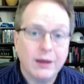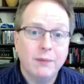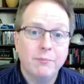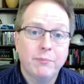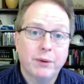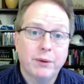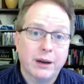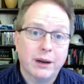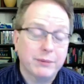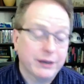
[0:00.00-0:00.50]

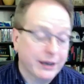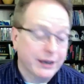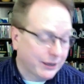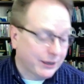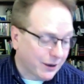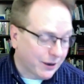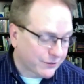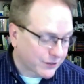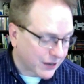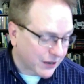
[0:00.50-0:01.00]
But I'm getting
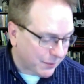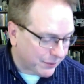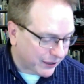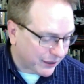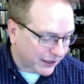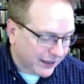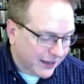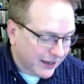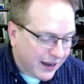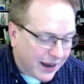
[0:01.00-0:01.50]
off
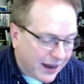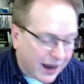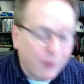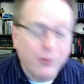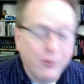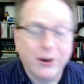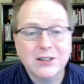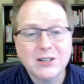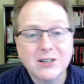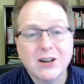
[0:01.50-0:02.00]
topic. I
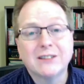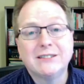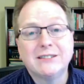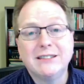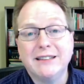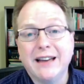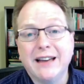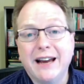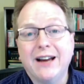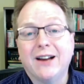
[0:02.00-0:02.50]
want to talk
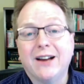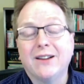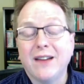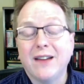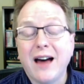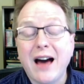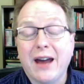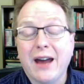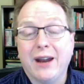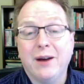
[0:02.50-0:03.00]
today a lot